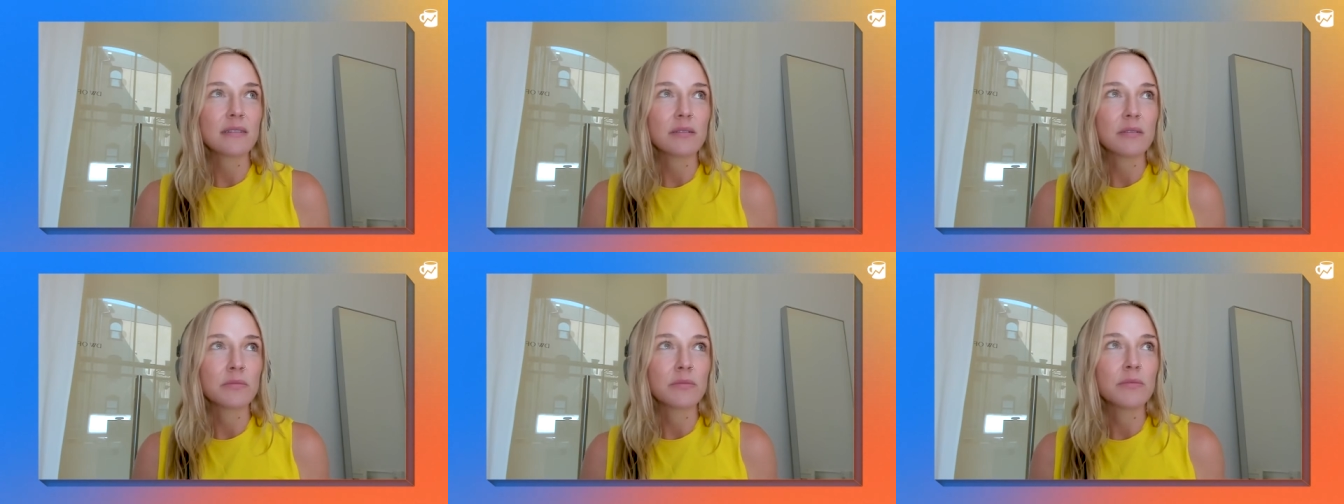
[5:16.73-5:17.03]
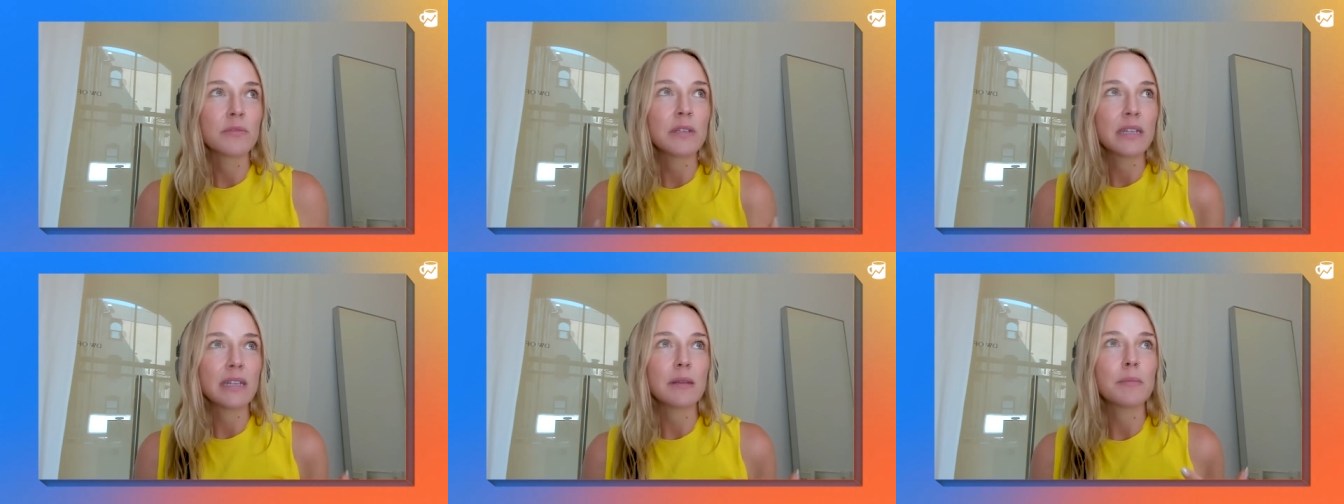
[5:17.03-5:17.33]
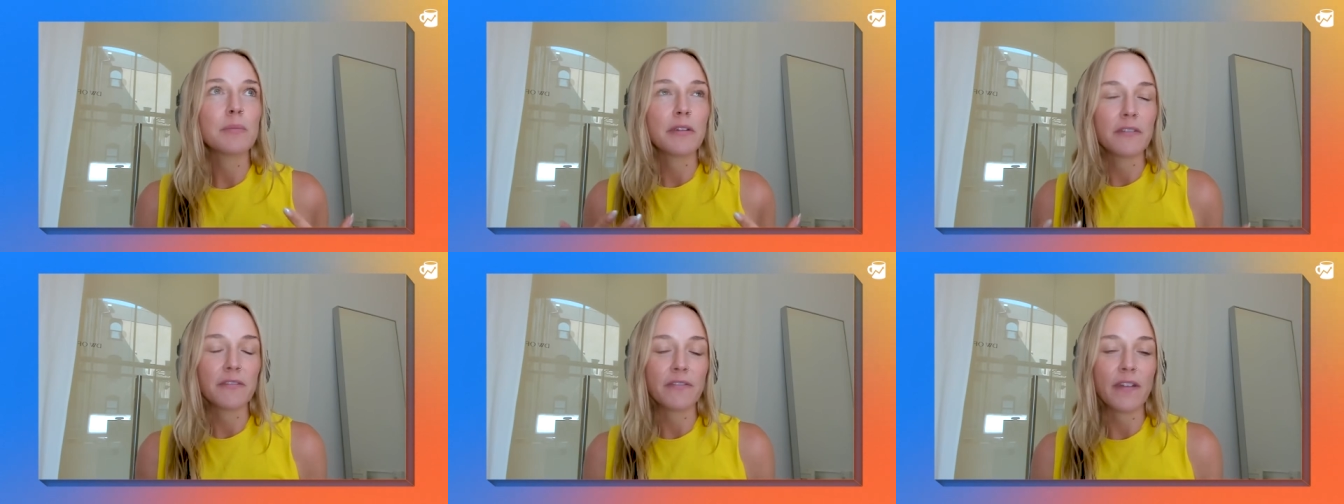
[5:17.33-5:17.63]
really
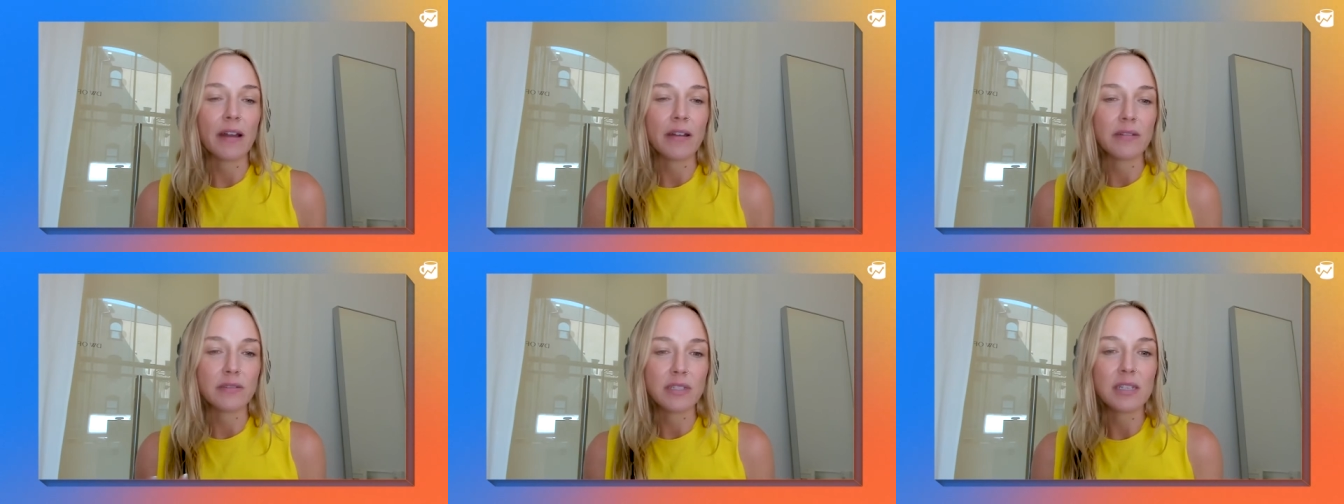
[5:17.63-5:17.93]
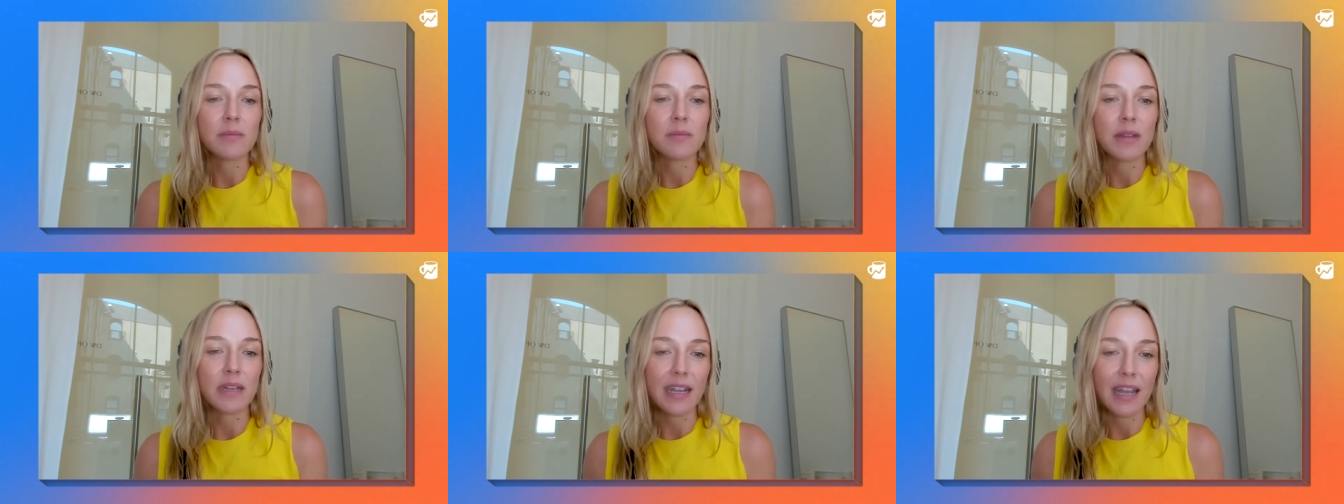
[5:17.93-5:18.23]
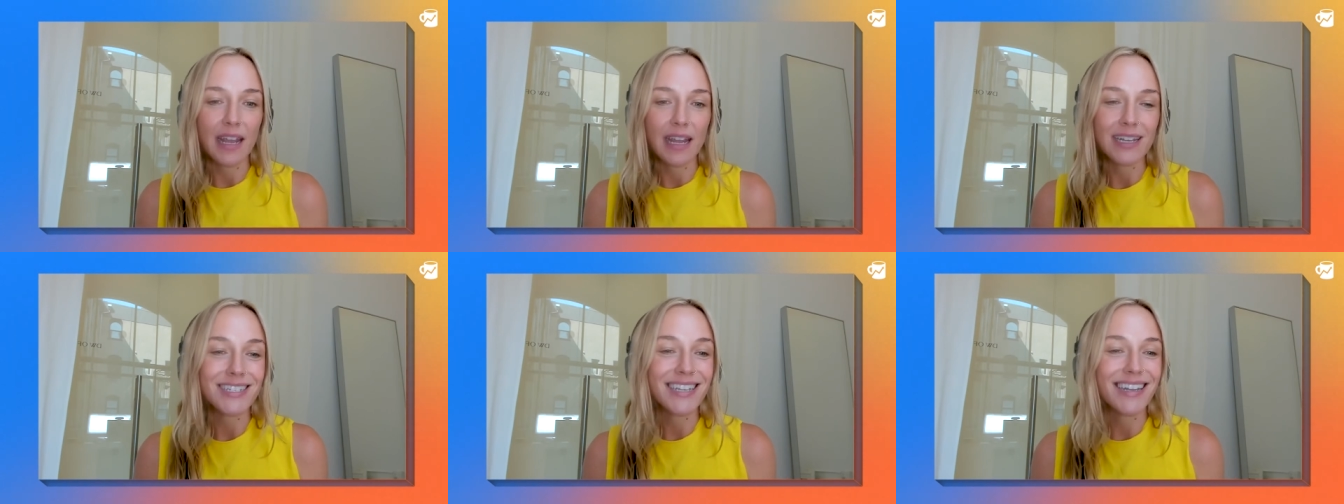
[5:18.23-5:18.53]
profound
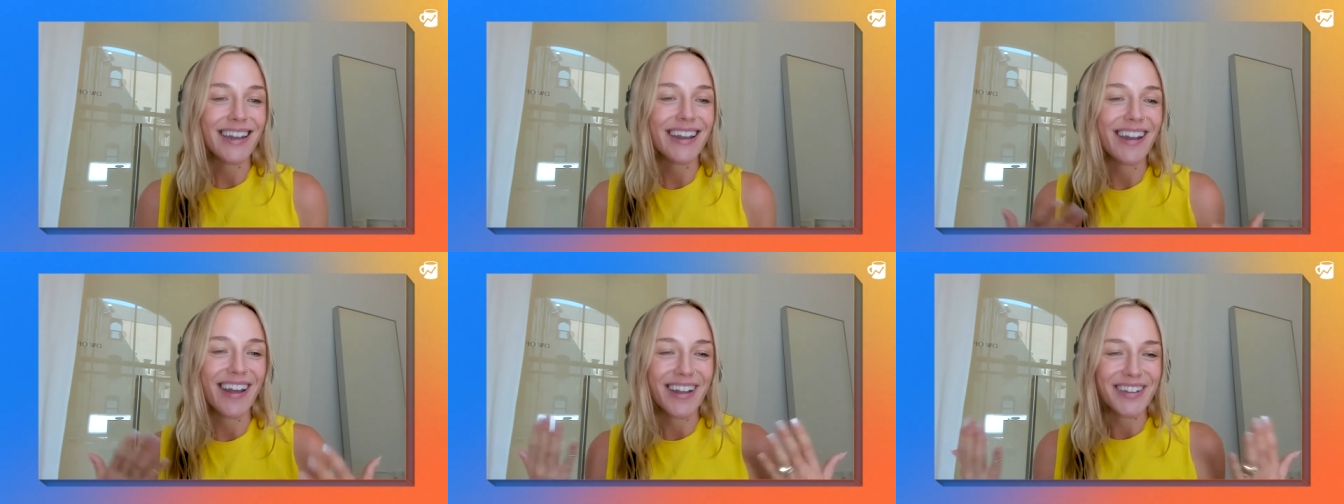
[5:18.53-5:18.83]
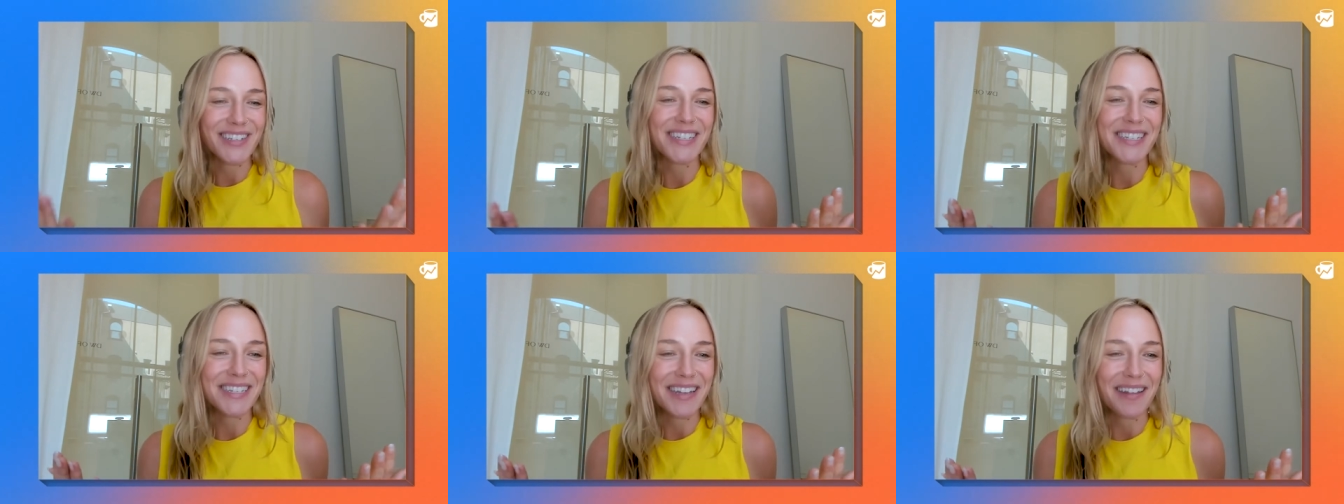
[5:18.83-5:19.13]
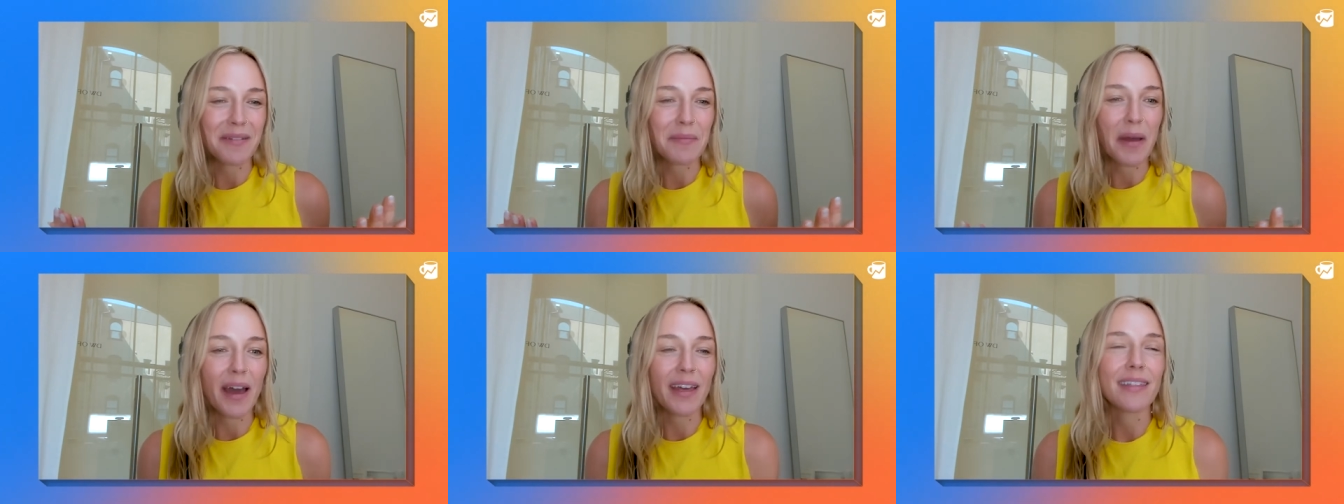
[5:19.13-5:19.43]
communication and not just
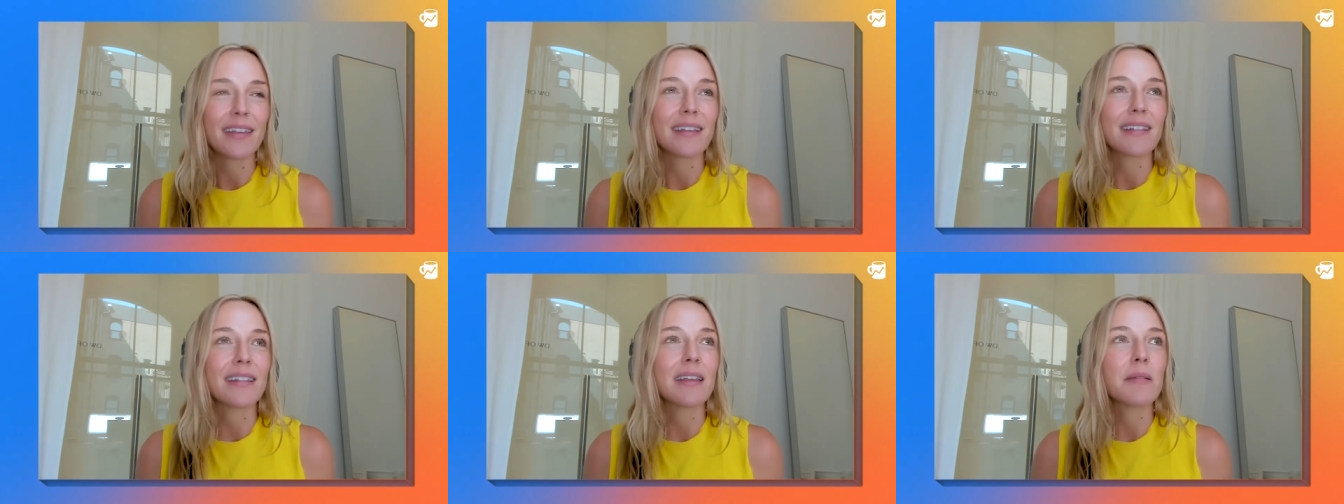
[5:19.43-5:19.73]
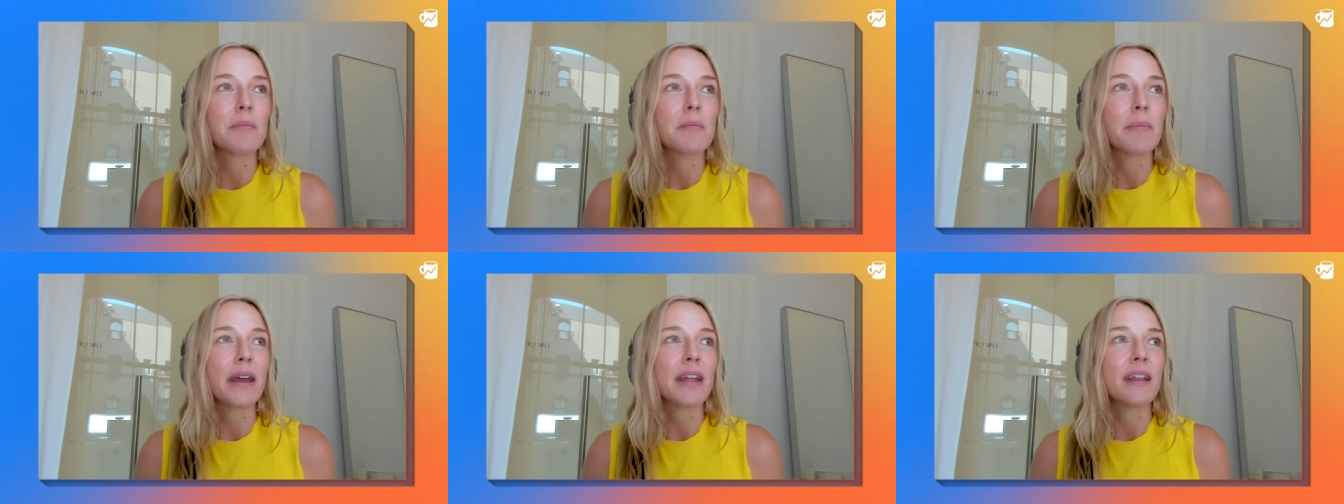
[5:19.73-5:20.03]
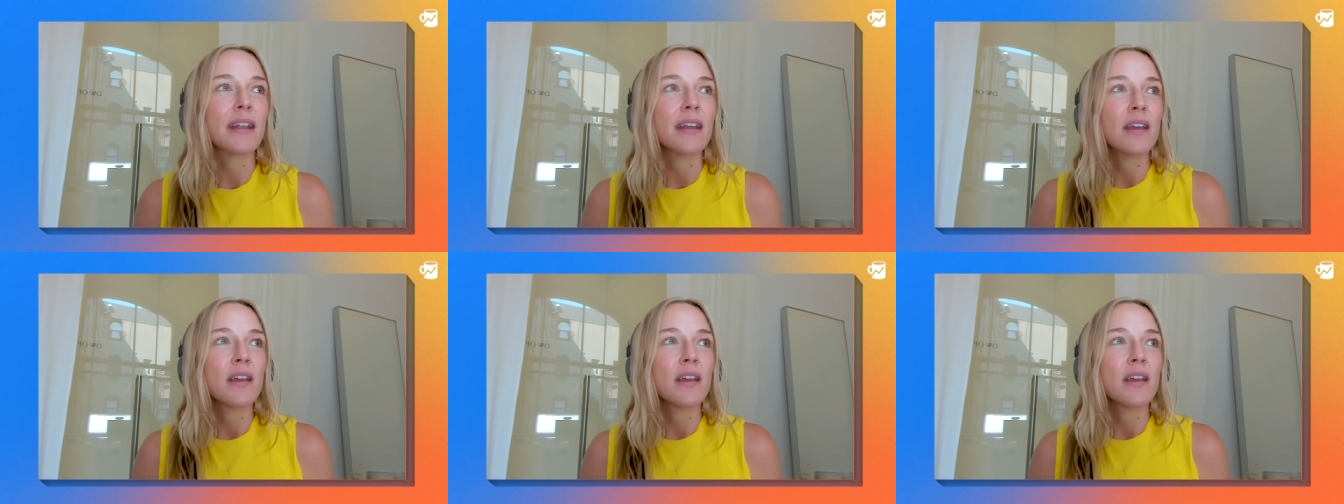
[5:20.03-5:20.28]
telepathically, but